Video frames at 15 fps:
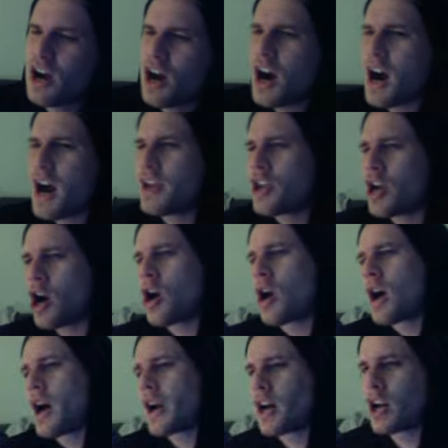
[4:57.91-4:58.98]
Alright, yo,
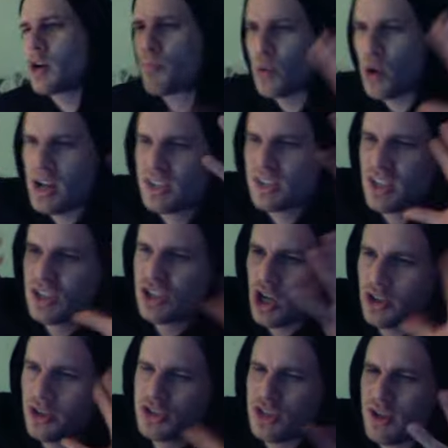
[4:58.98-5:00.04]
I gotta process
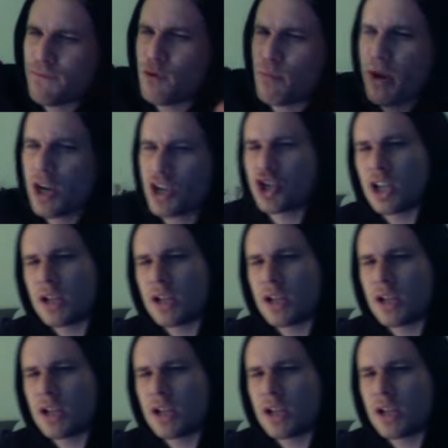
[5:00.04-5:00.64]
all this information.